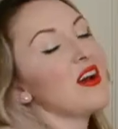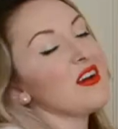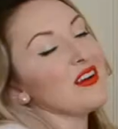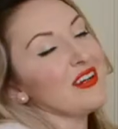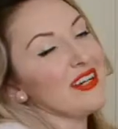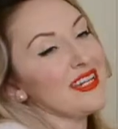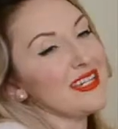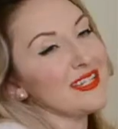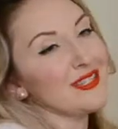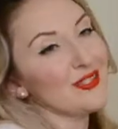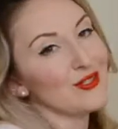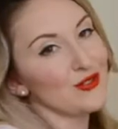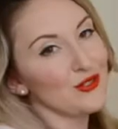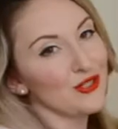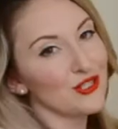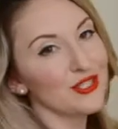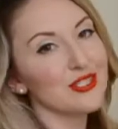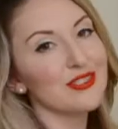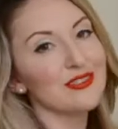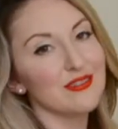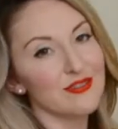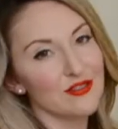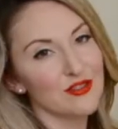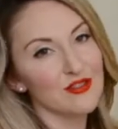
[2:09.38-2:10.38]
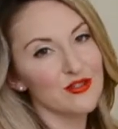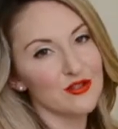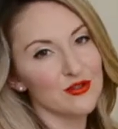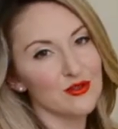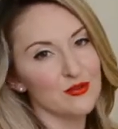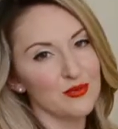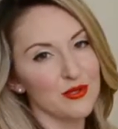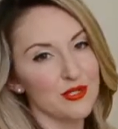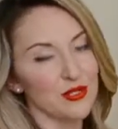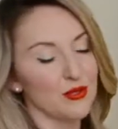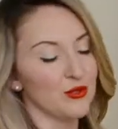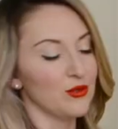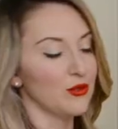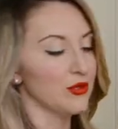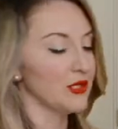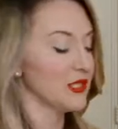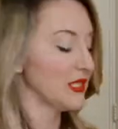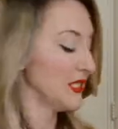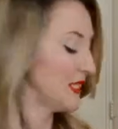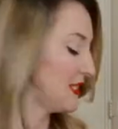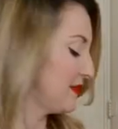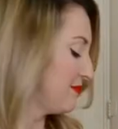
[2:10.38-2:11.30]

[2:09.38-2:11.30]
All right, so just truth be told,